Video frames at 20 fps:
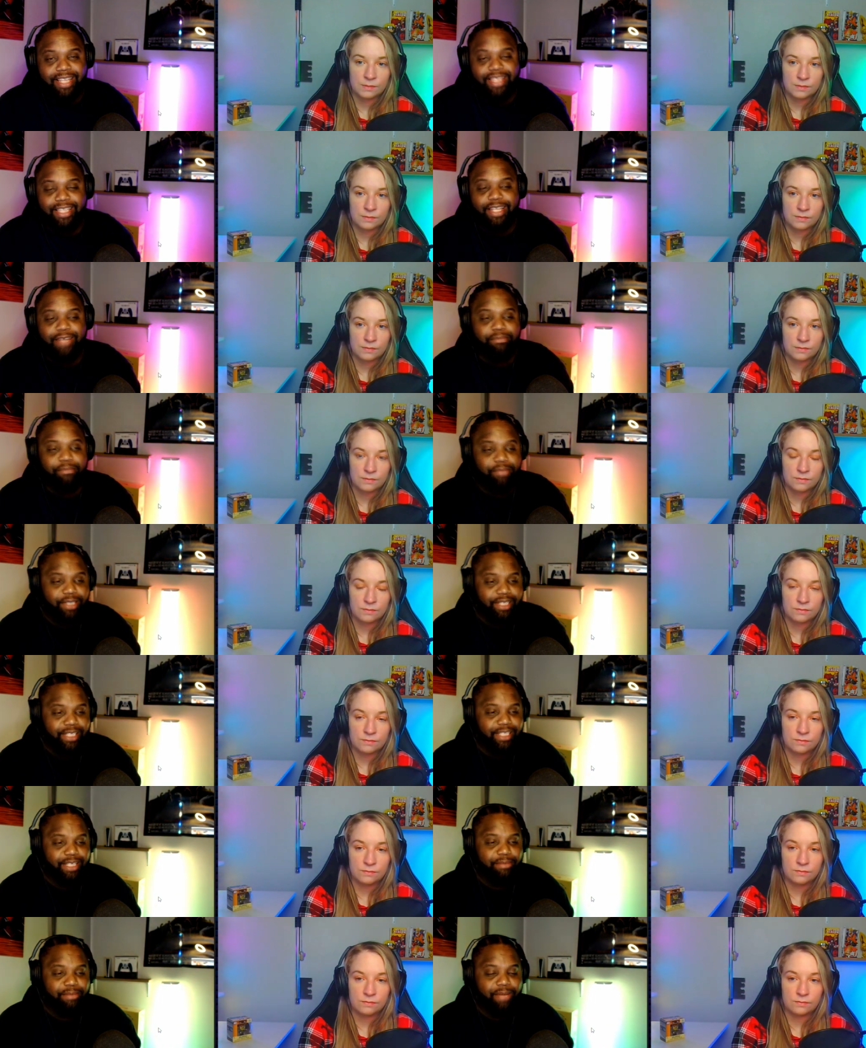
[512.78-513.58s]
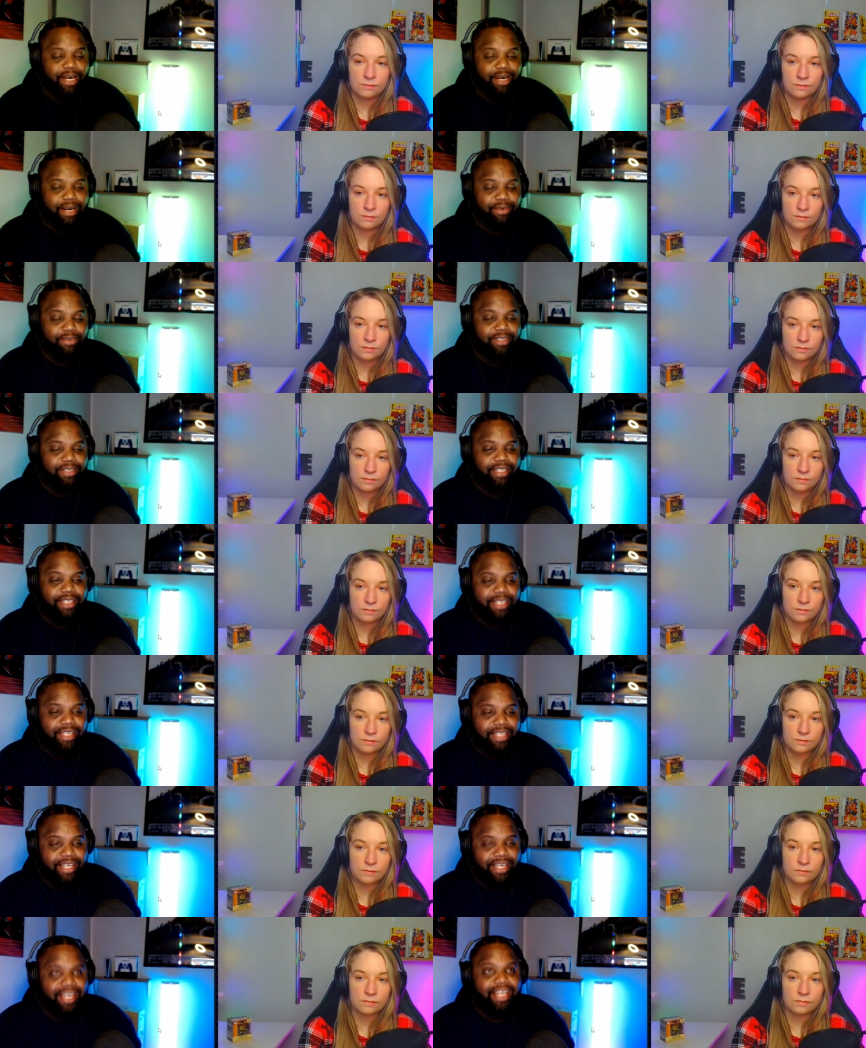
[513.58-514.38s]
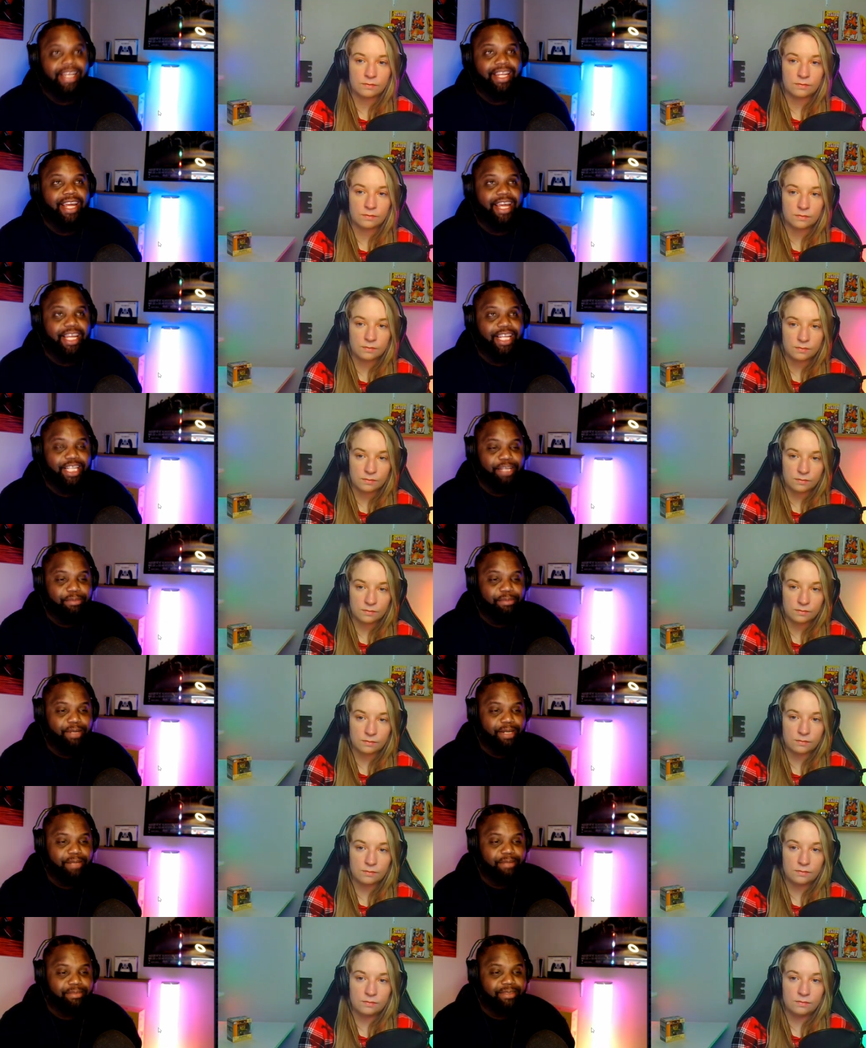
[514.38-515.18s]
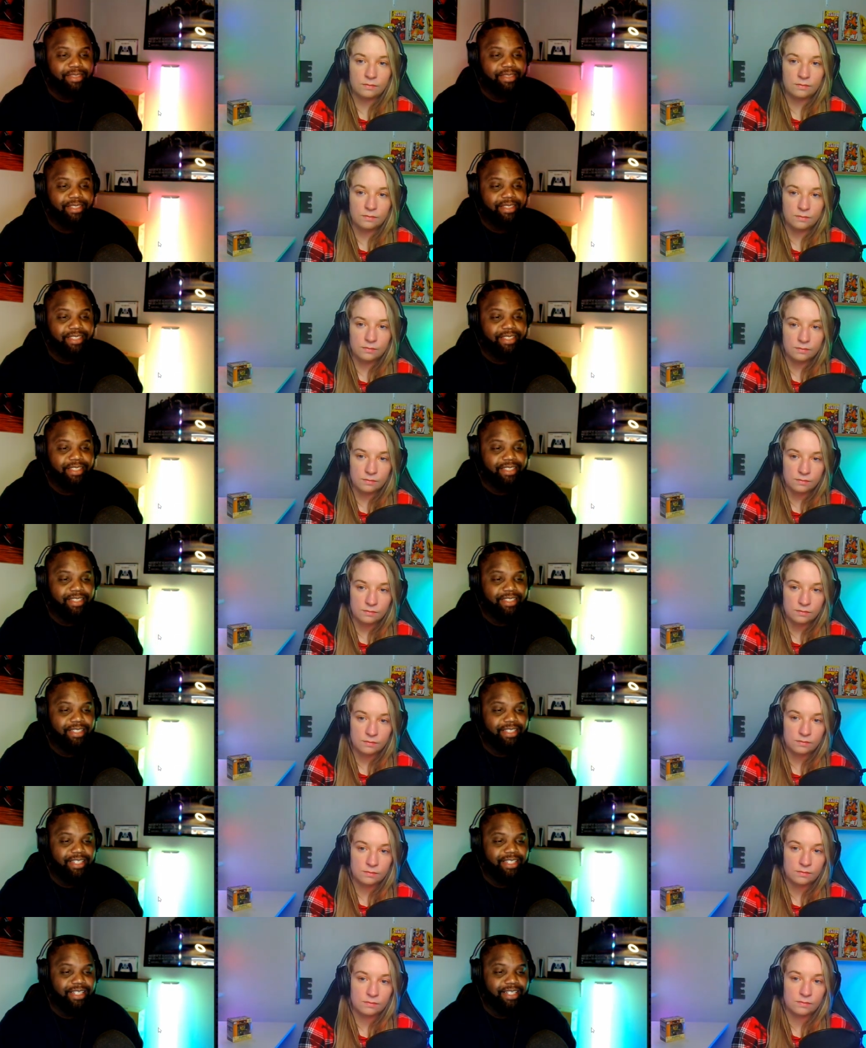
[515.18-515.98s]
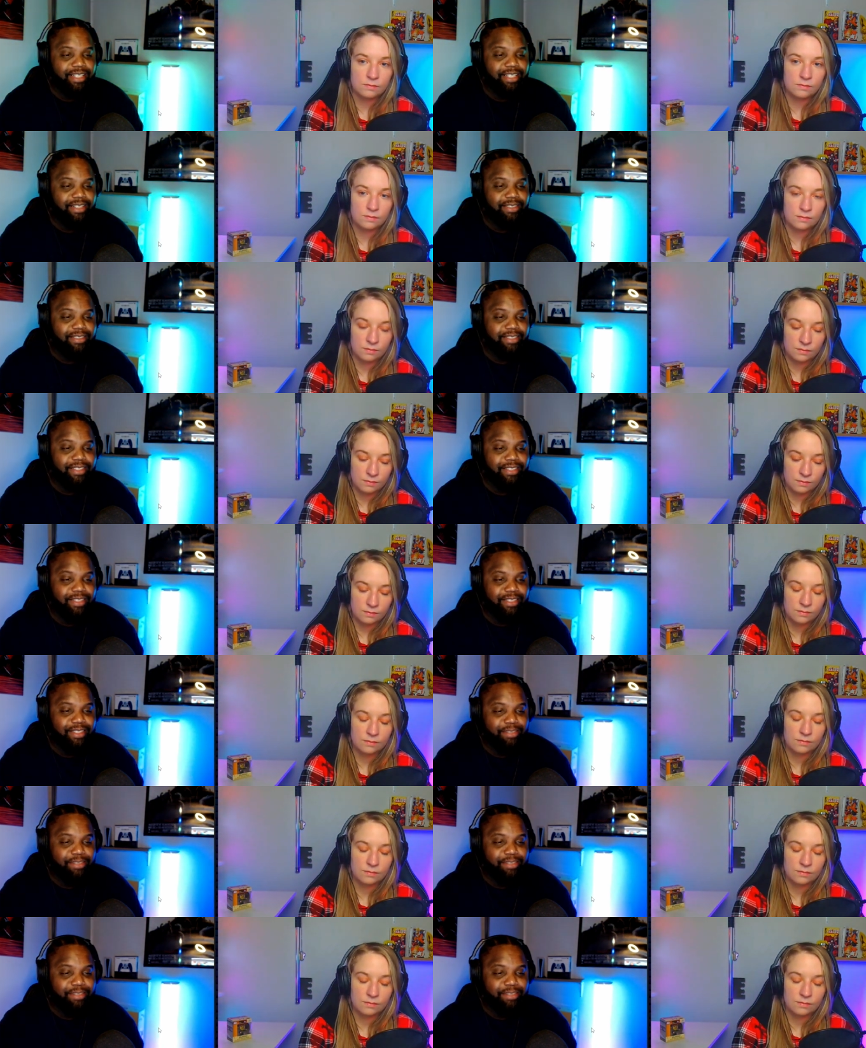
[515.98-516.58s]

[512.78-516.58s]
Speaker 1: them, bleed them out, and hang them up you know, to, to